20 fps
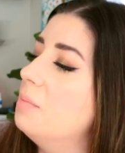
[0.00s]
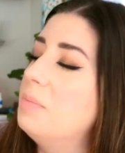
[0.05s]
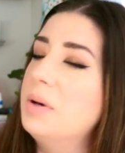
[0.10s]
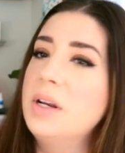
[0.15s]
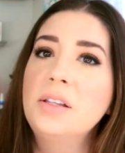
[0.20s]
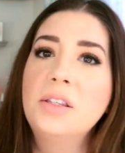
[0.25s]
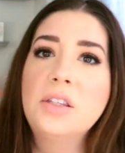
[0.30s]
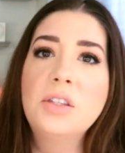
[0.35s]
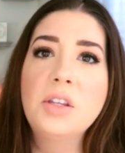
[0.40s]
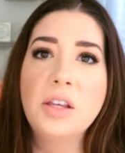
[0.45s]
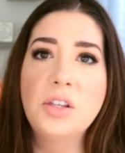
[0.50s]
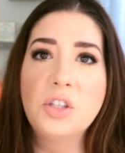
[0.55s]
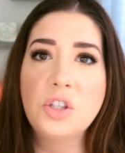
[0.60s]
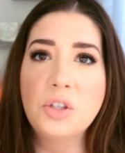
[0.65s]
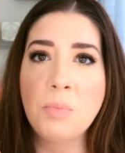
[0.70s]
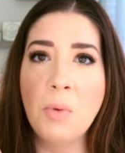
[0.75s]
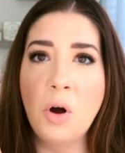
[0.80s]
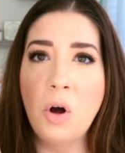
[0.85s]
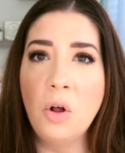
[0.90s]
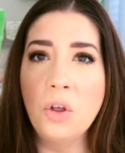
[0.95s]
but it's like
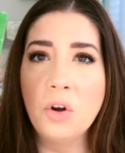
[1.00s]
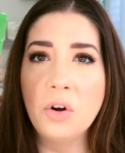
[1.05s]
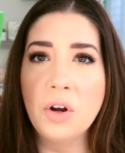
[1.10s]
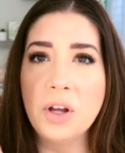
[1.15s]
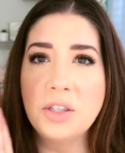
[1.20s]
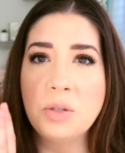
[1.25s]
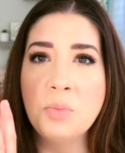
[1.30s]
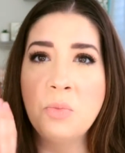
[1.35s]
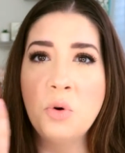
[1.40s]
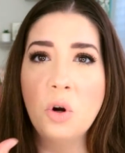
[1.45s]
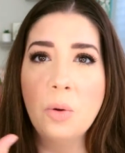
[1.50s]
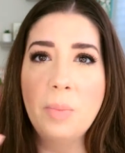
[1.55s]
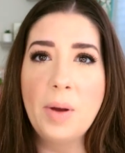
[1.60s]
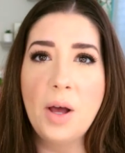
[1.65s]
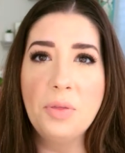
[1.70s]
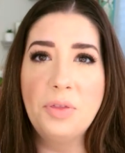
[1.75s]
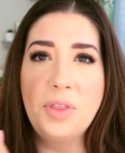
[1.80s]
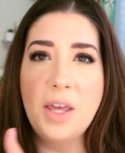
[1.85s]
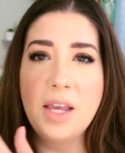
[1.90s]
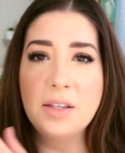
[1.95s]
smaller. It's more
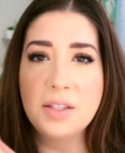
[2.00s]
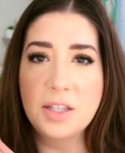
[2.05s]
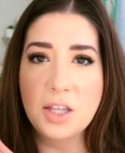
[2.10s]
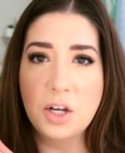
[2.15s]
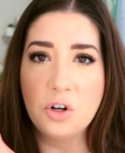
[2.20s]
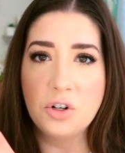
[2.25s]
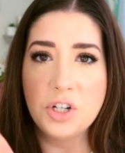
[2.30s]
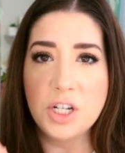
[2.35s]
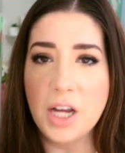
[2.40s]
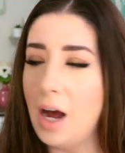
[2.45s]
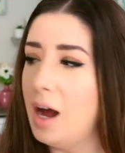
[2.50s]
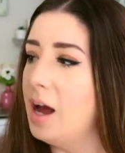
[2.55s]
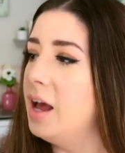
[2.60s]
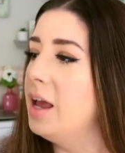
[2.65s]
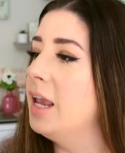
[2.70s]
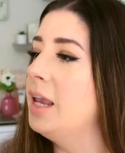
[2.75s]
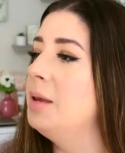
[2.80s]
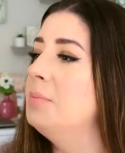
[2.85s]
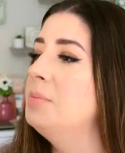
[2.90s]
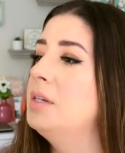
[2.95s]
about things that are
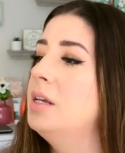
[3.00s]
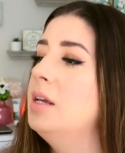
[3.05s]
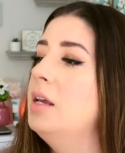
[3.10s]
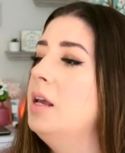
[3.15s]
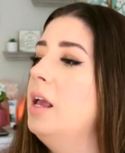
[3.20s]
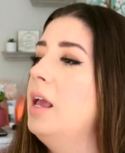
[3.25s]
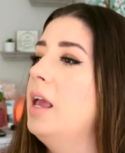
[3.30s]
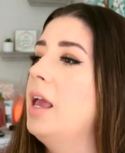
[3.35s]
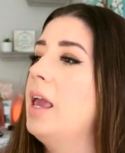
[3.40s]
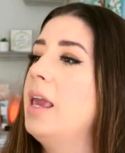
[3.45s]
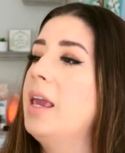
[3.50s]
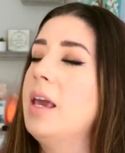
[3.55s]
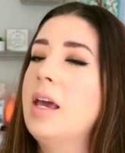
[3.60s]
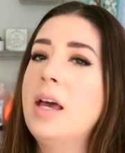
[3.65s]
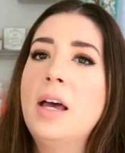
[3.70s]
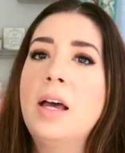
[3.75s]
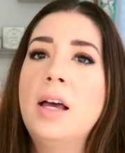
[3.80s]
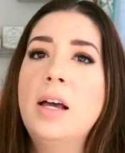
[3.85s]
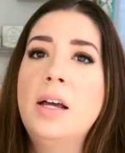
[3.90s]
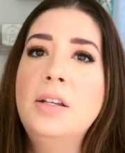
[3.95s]
timed
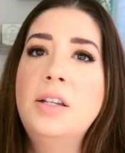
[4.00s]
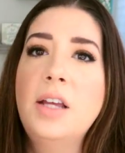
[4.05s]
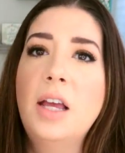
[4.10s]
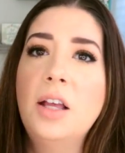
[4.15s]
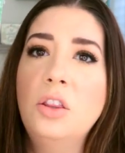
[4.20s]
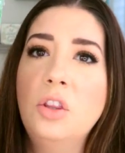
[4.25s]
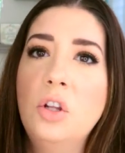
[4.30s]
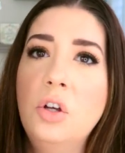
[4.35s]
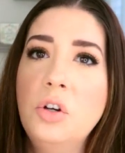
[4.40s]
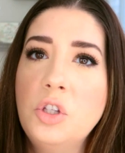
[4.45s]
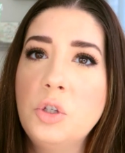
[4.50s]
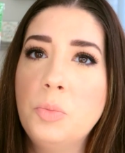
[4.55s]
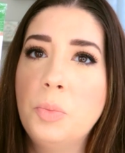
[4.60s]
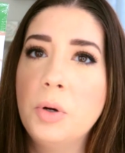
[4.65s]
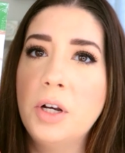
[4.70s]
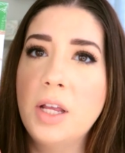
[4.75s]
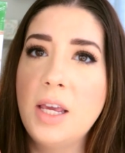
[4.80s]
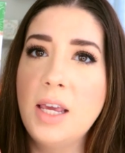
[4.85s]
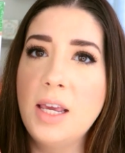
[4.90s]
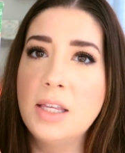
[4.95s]
and it looked
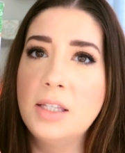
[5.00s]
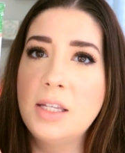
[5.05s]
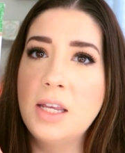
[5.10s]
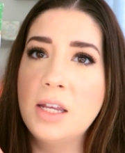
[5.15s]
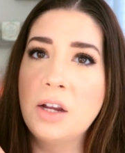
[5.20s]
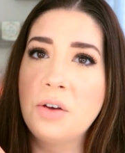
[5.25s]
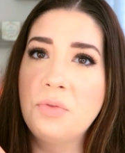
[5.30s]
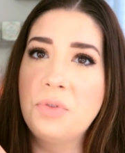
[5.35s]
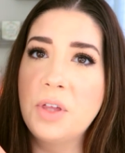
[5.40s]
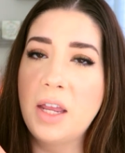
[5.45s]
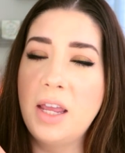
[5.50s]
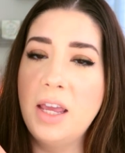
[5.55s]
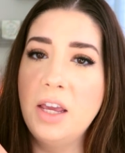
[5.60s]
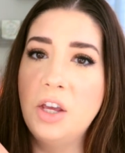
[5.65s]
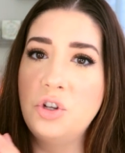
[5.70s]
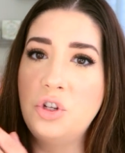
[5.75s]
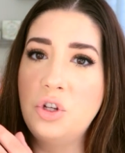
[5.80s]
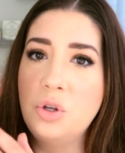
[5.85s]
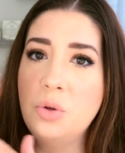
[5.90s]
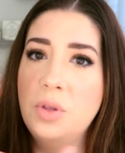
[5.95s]
pretty easy enough that he
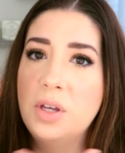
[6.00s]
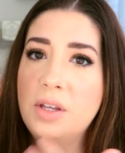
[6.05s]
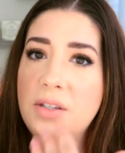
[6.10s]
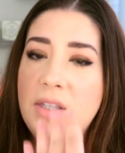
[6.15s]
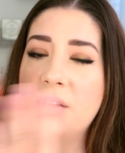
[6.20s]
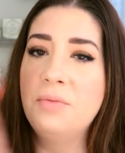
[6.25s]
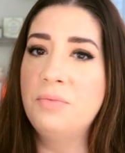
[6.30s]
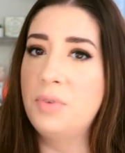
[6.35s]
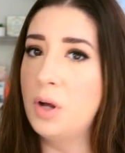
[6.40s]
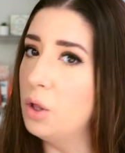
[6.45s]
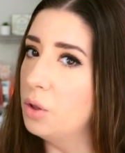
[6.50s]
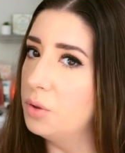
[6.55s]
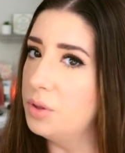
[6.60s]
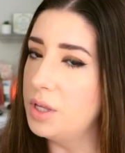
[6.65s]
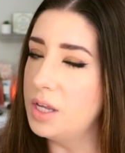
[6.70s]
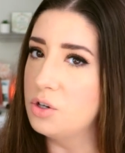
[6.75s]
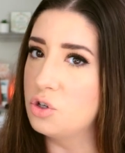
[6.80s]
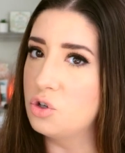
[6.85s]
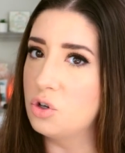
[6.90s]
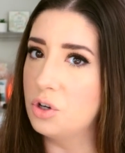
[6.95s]
could do this and follow
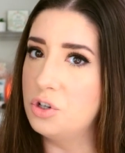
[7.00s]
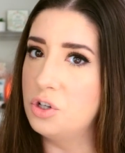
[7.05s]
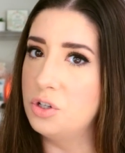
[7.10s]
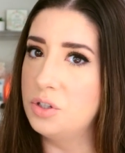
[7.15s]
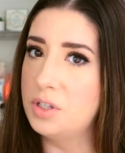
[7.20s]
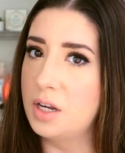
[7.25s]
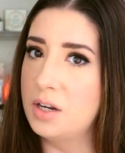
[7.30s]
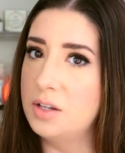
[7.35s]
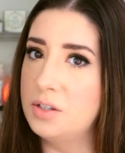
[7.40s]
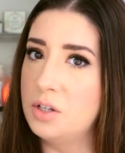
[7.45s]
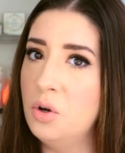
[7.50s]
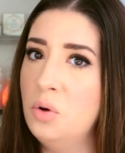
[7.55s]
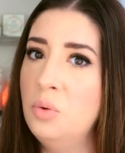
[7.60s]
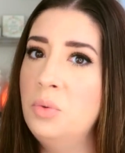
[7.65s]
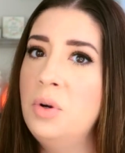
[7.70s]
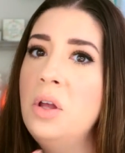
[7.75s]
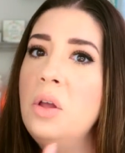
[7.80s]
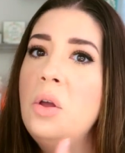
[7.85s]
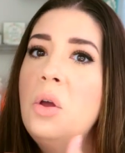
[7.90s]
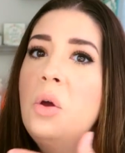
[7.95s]
the instructions on his
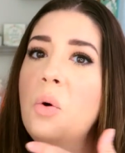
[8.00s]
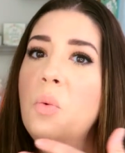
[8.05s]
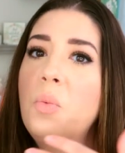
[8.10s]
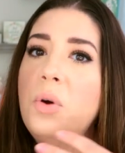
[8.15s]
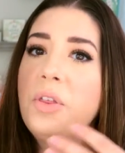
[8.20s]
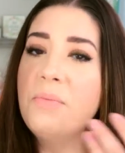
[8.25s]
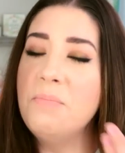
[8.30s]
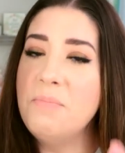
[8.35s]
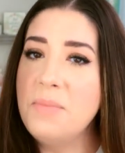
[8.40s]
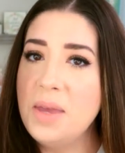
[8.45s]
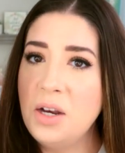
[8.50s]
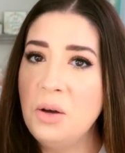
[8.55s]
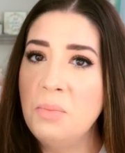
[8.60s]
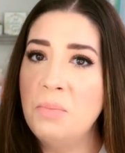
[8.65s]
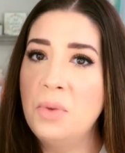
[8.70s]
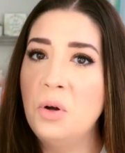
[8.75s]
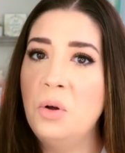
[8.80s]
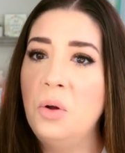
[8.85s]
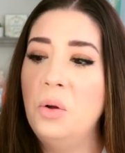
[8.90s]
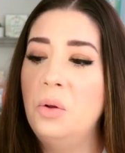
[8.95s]
own with
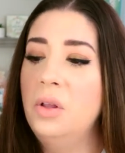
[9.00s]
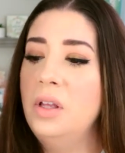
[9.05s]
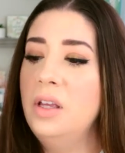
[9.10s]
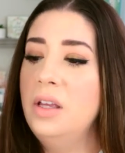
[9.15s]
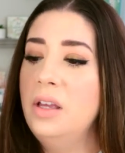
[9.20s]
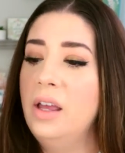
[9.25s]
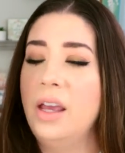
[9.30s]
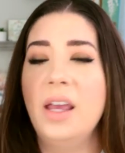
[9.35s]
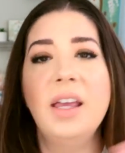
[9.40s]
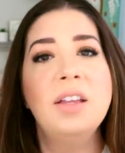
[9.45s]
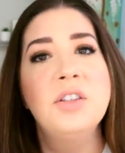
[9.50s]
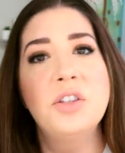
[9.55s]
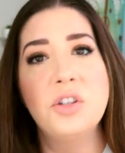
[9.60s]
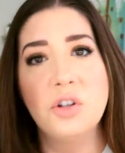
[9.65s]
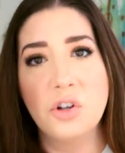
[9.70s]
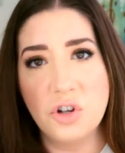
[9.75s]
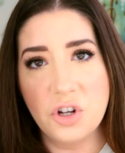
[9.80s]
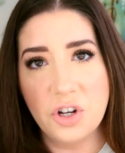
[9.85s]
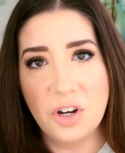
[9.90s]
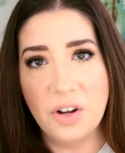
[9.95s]
minimal
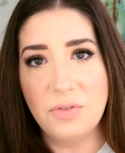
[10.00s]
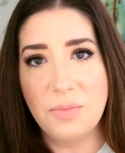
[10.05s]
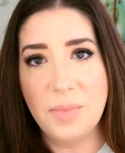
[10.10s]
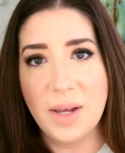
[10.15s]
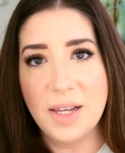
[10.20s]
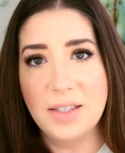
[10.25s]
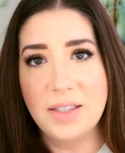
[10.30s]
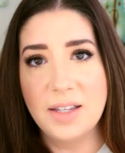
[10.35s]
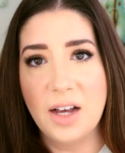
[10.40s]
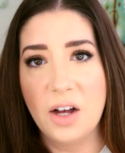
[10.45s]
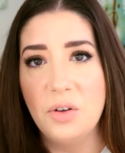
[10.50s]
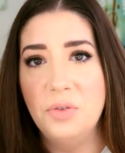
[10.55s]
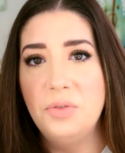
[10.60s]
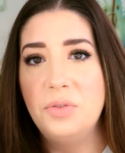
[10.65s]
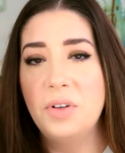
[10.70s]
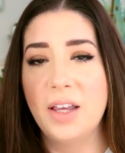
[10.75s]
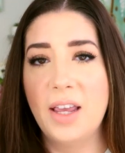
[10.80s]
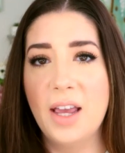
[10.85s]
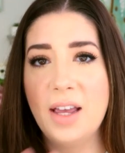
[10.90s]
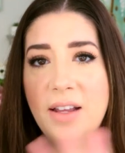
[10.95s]
insertion of myself.
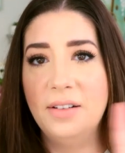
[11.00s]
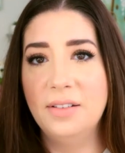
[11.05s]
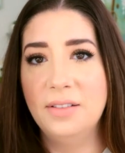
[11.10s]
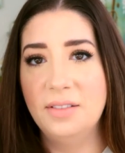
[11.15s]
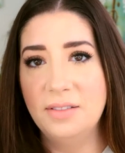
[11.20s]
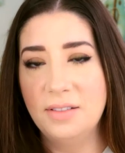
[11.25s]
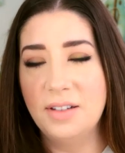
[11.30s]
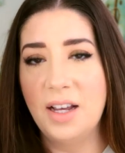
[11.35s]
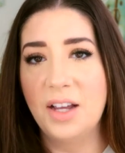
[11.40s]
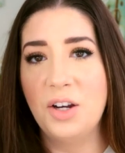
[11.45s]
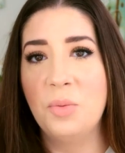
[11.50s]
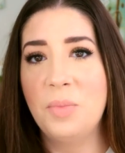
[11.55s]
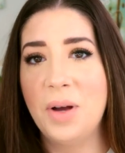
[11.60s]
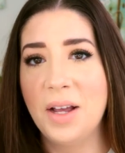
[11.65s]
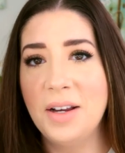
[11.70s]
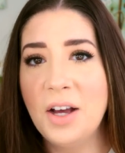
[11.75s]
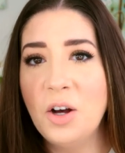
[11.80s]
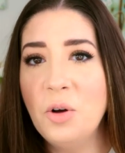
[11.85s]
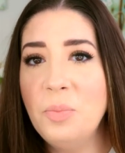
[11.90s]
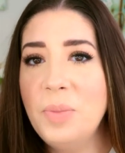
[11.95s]
Again, I don't
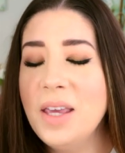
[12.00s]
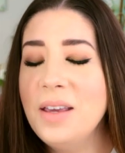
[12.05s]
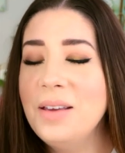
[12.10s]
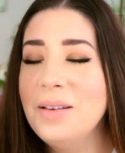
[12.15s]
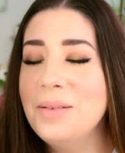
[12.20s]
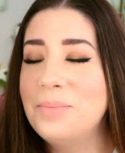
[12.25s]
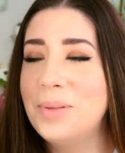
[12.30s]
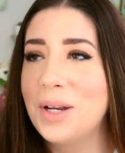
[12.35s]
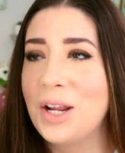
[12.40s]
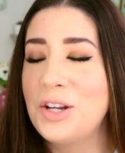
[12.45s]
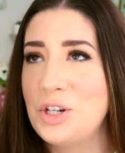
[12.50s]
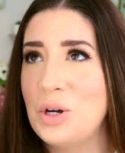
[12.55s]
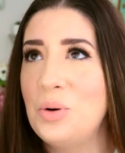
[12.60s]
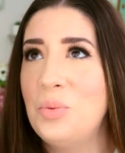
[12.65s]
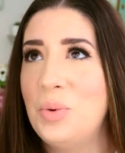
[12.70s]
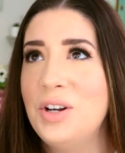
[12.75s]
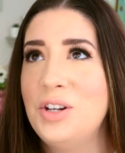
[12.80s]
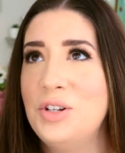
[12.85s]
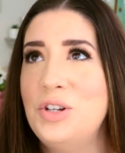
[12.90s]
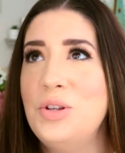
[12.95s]
mind helping, but I don't
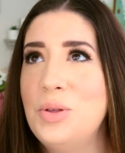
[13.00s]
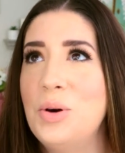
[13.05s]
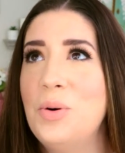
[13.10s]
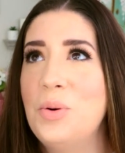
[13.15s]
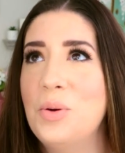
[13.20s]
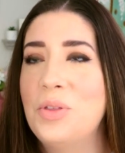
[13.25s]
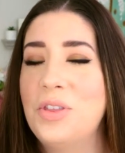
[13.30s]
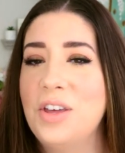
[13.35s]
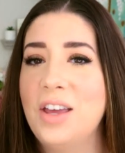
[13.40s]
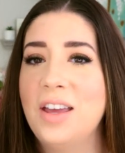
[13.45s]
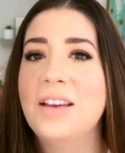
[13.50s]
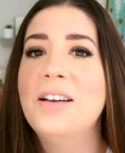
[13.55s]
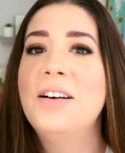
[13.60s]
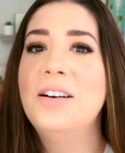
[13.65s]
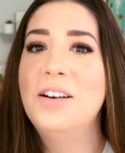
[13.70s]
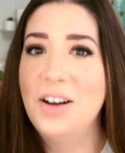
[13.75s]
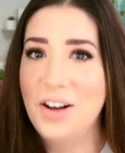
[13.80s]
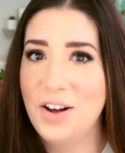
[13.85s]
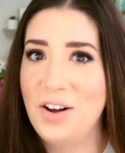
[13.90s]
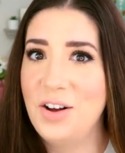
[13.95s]
want to do the whole thing
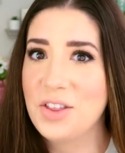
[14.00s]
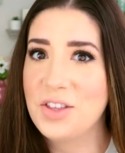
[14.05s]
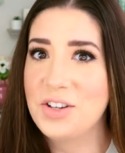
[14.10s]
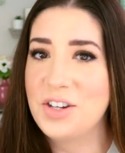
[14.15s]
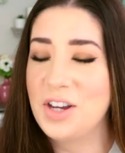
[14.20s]
all the